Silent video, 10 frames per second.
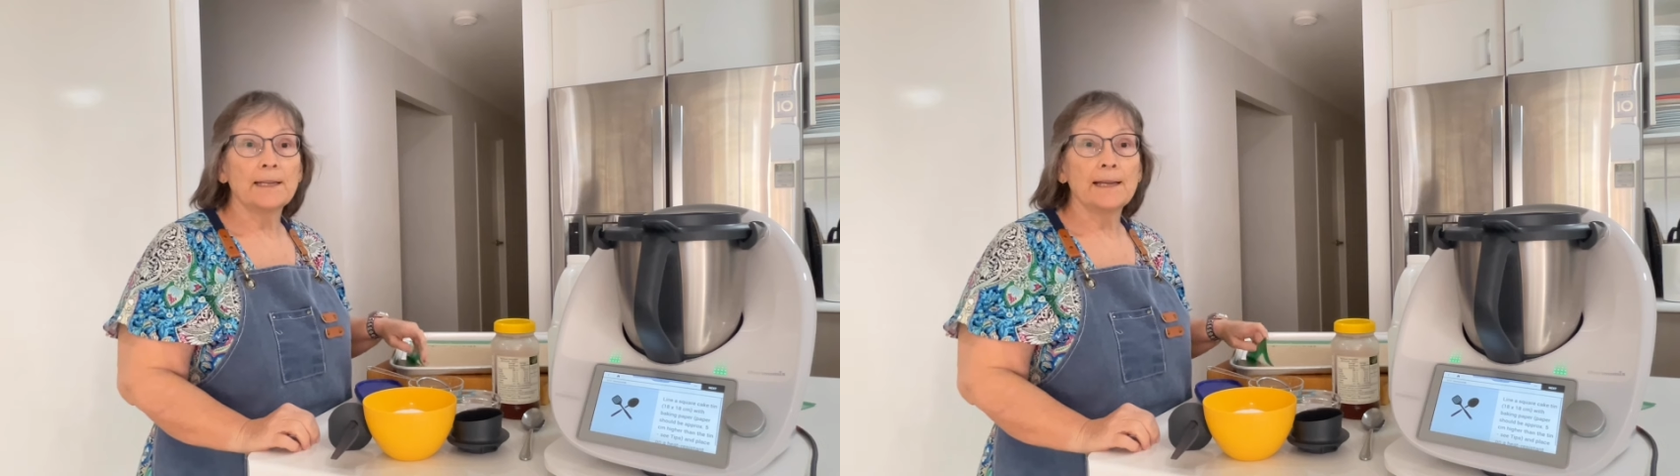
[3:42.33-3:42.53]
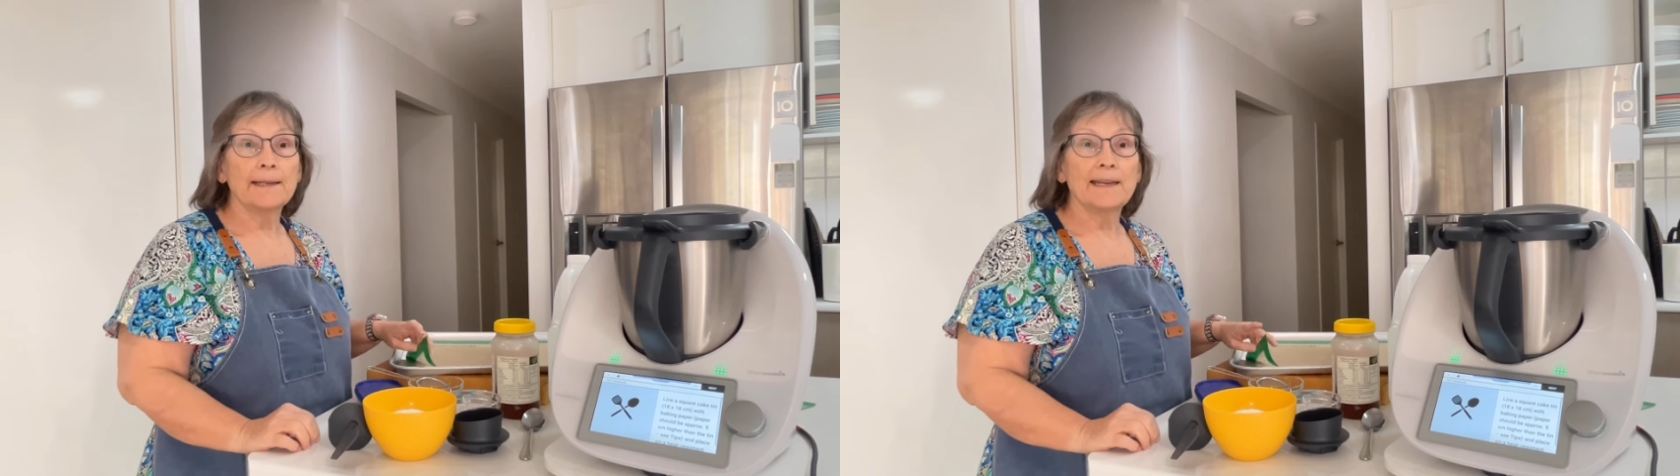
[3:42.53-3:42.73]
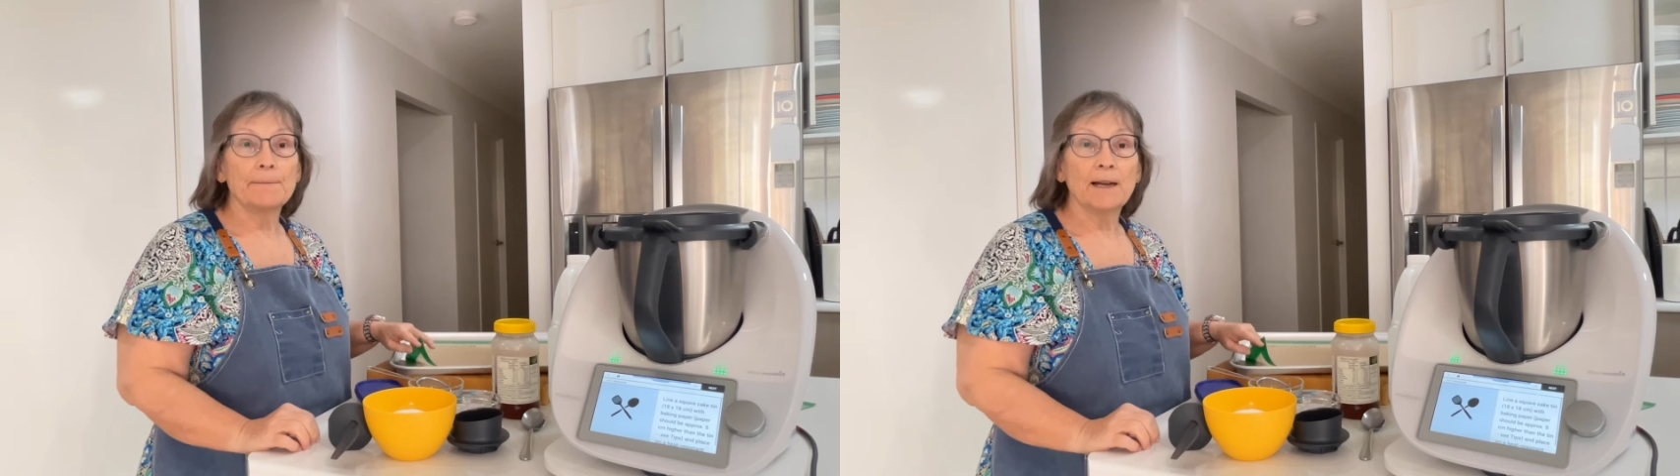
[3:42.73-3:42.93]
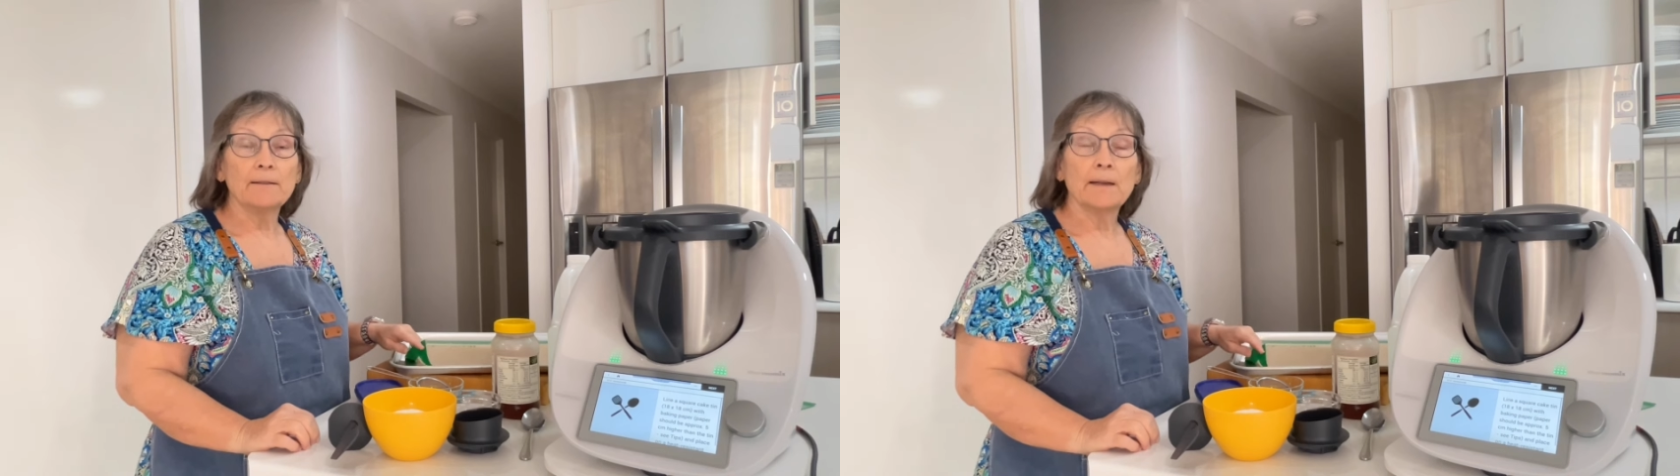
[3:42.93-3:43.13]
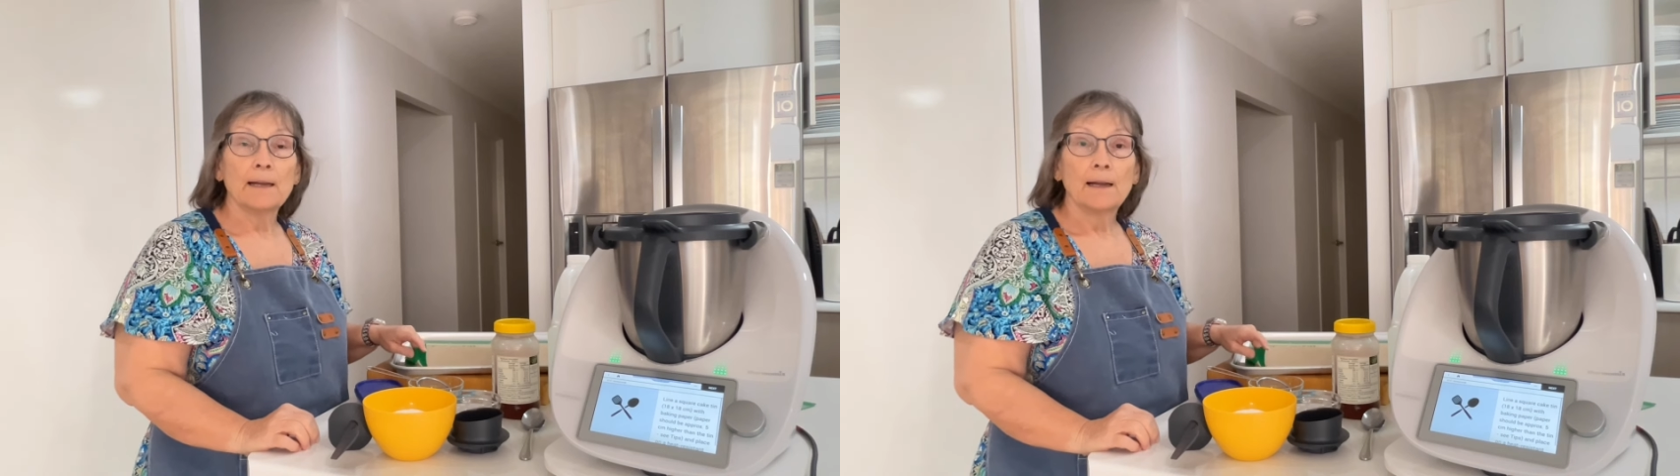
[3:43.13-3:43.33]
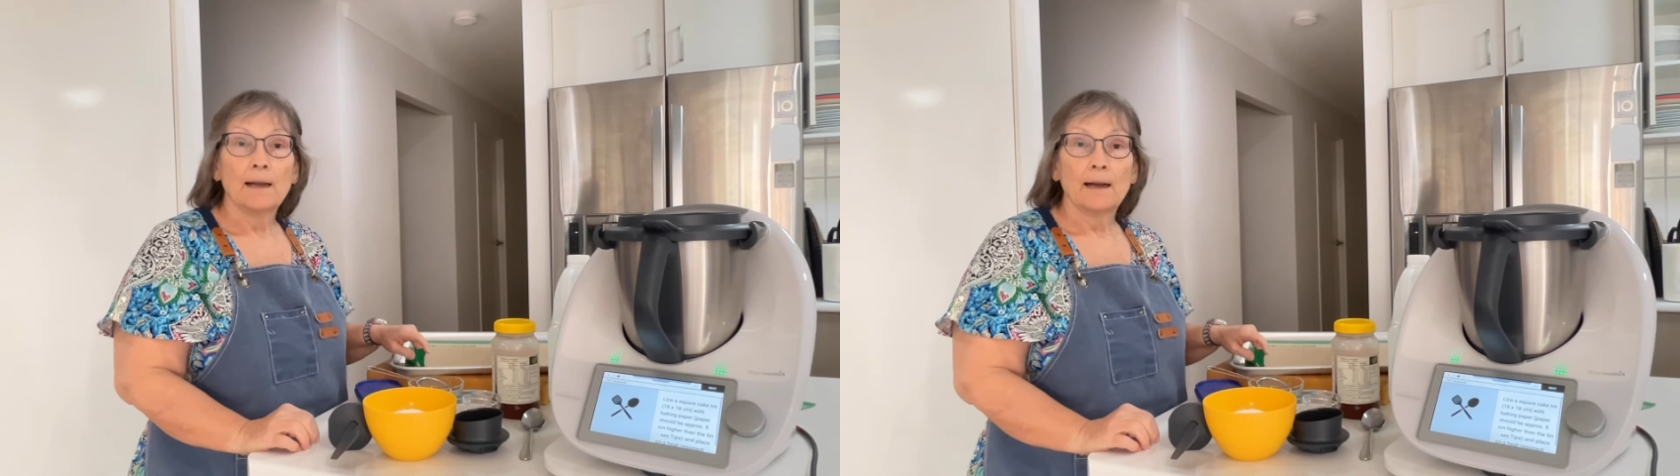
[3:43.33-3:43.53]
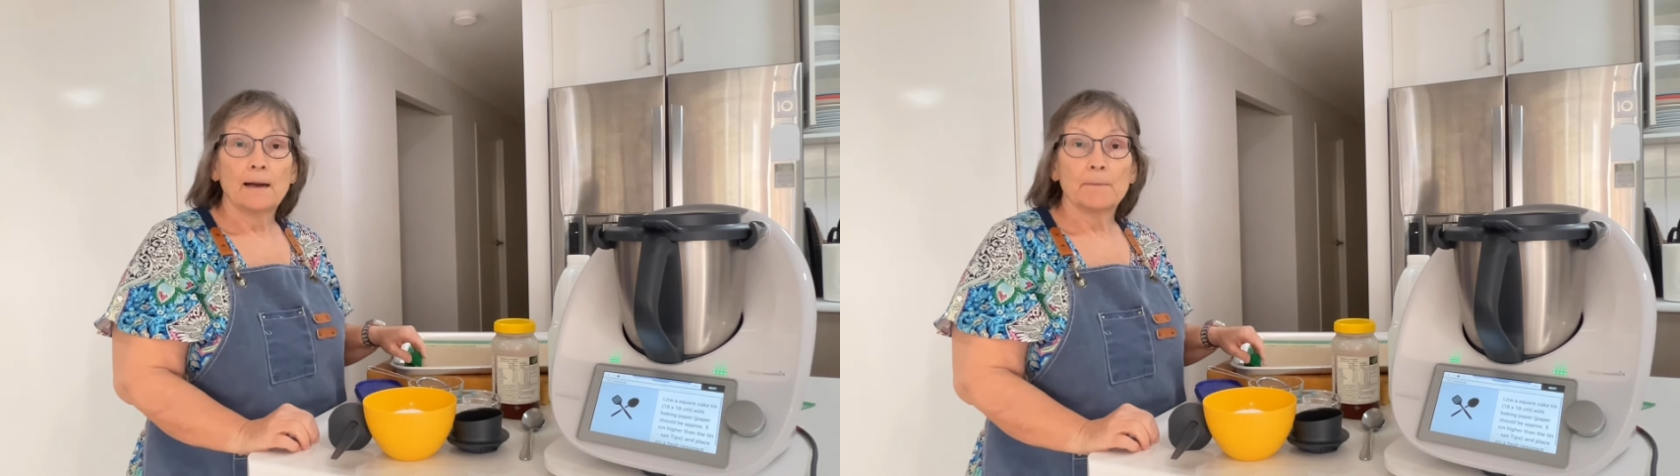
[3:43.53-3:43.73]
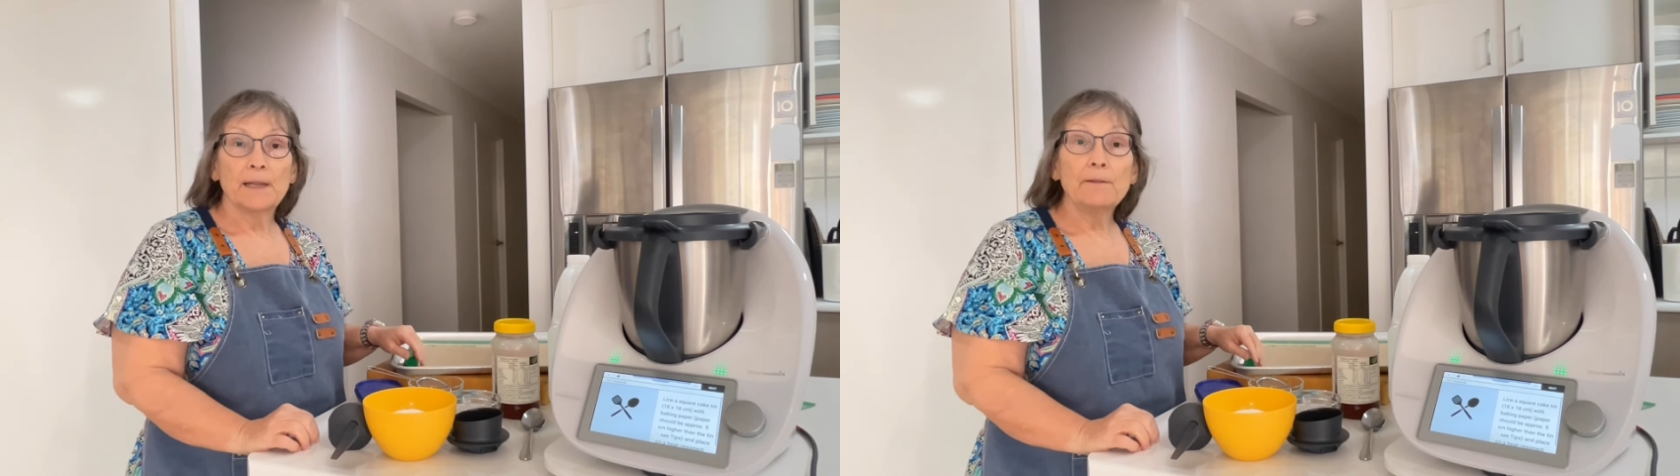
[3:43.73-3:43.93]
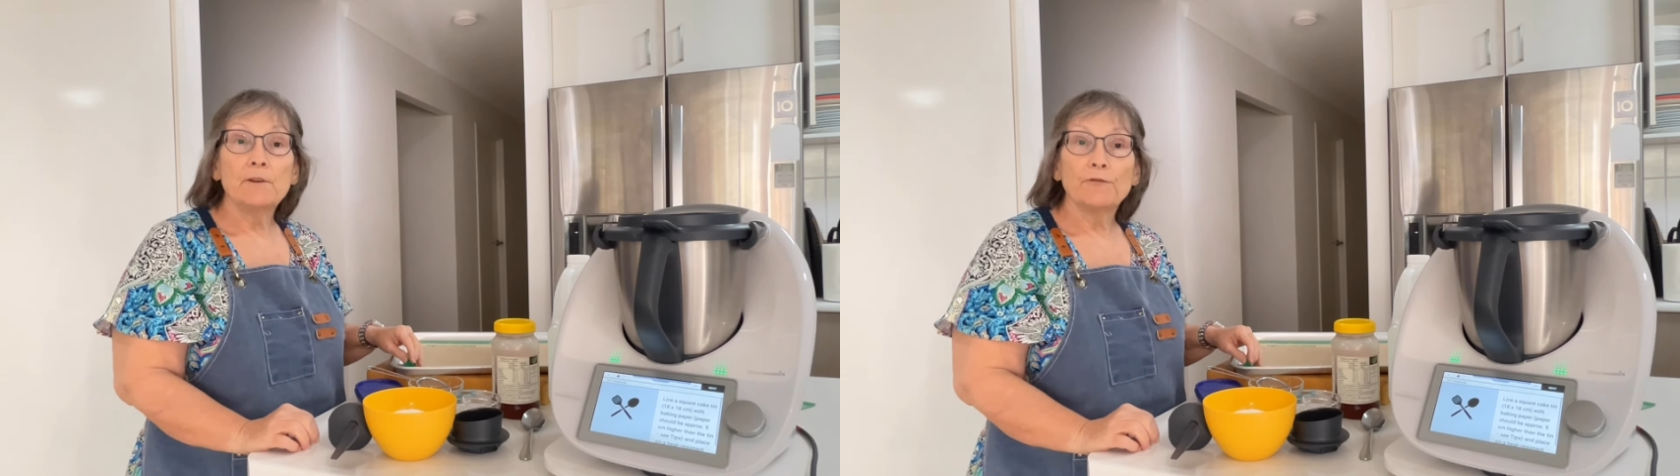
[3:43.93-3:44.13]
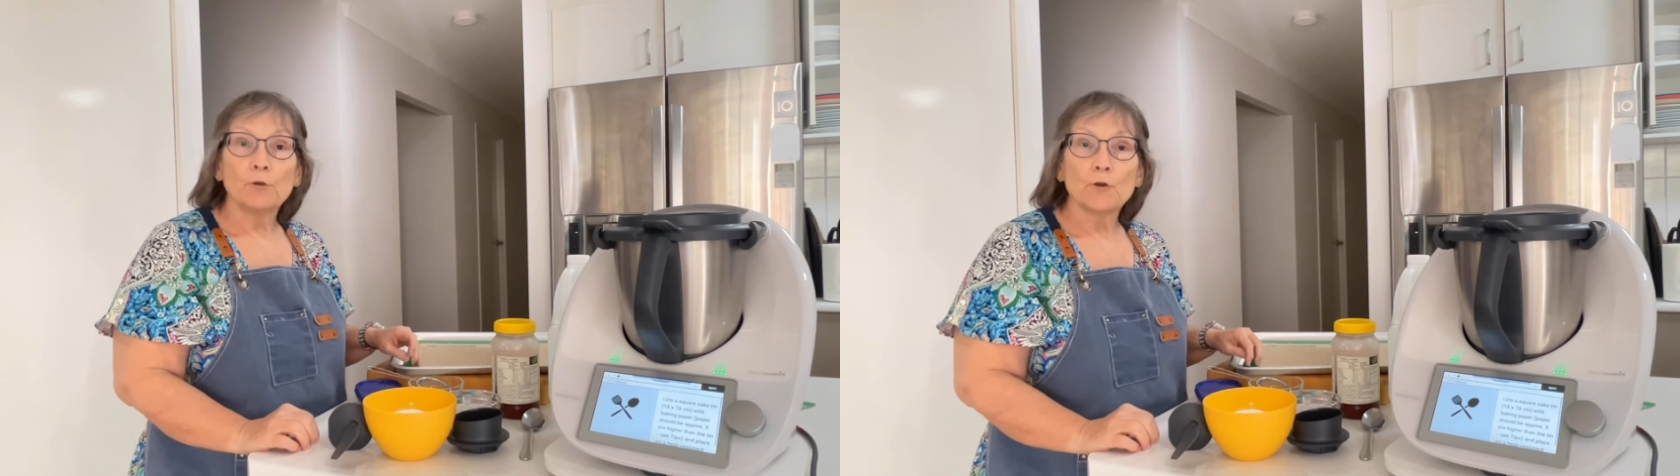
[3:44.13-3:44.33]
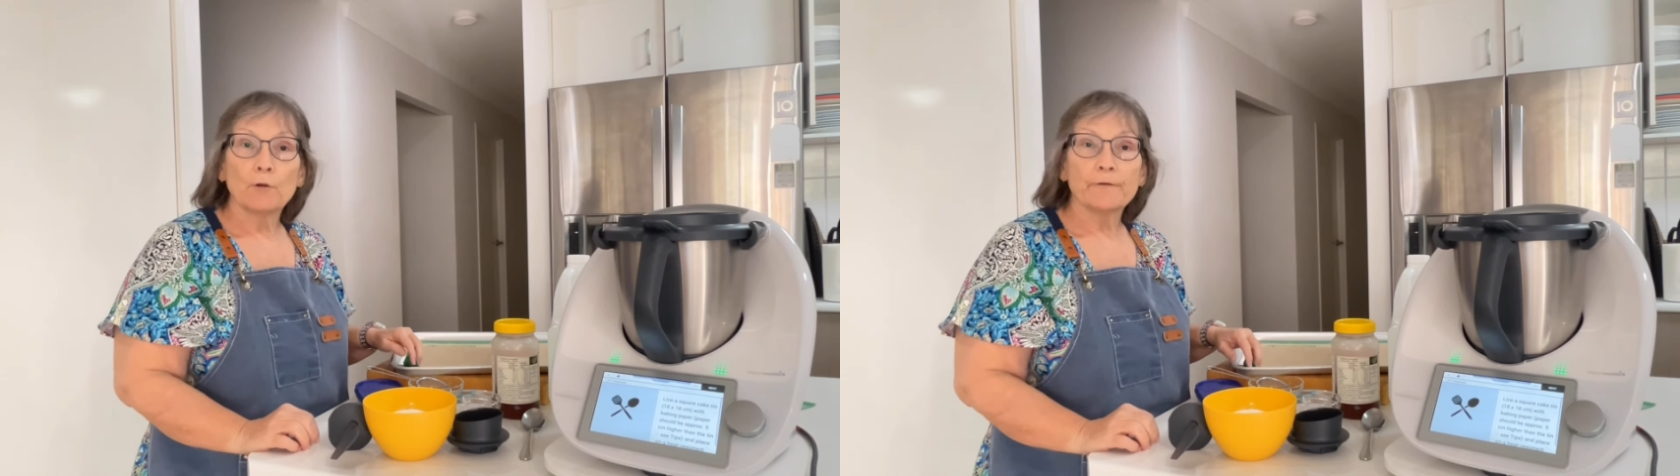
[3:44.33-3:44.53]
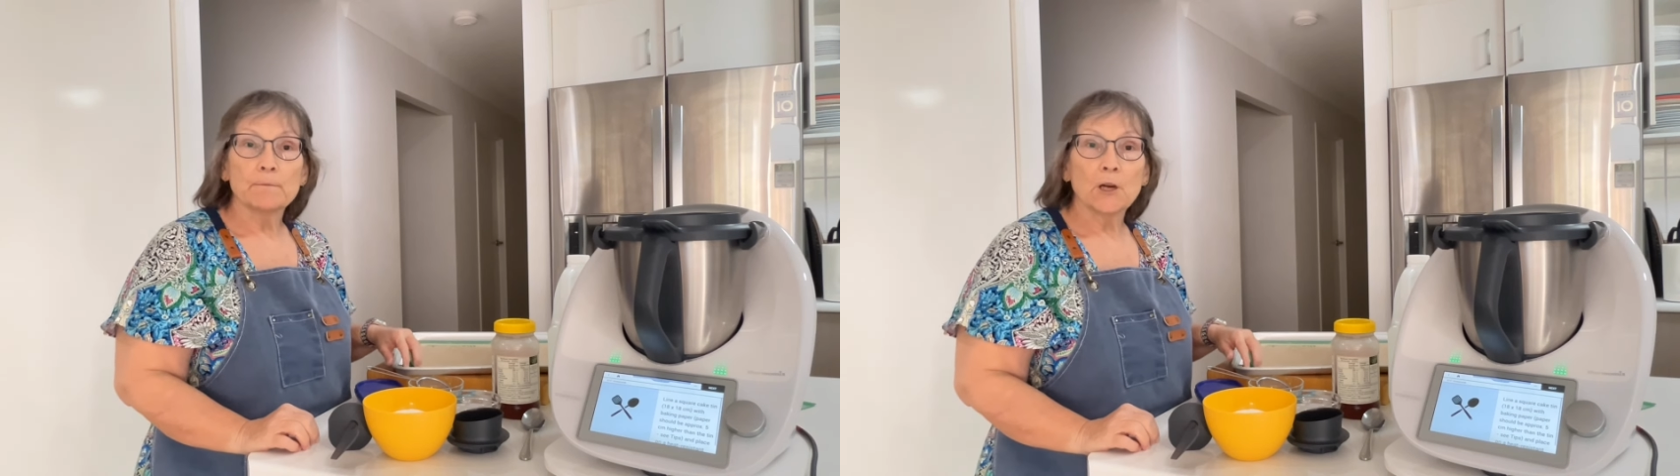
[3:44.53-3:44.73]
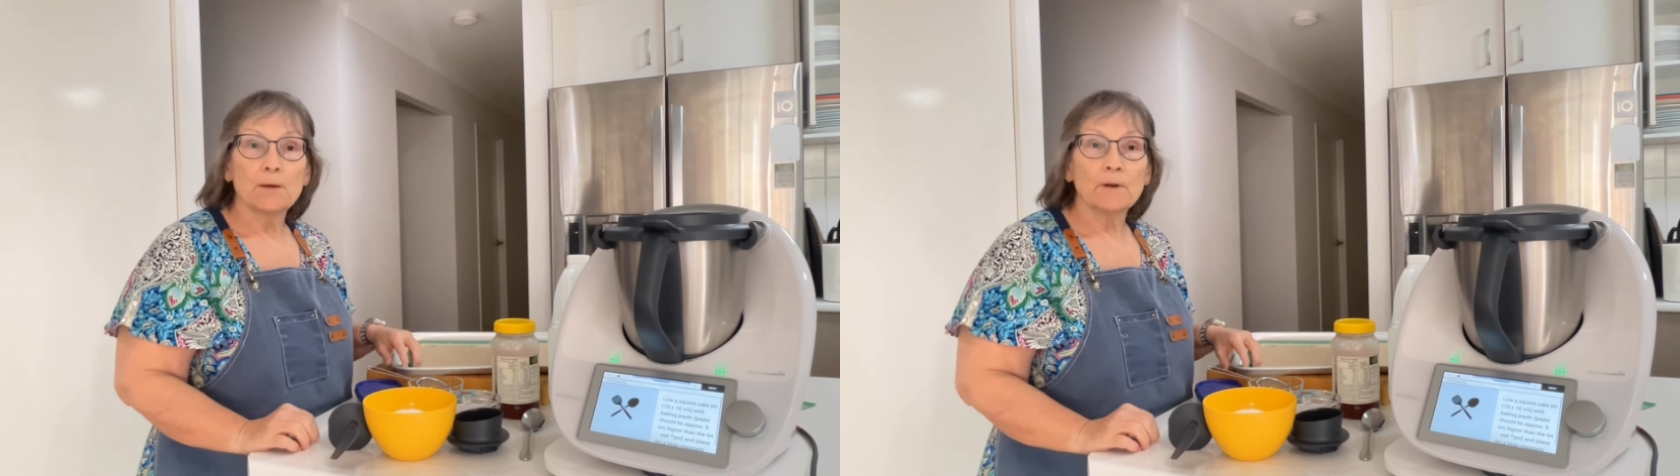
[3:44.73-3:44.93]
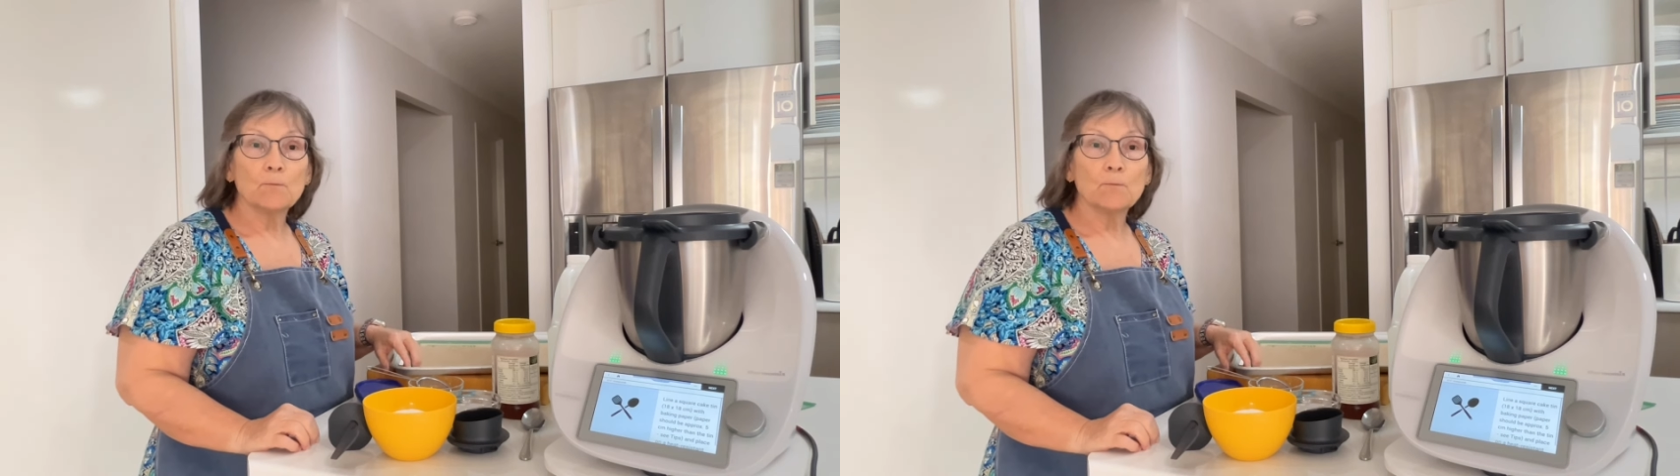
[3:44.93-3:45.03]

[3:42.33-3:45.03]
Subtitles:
a demo, even if you're not from Clermont,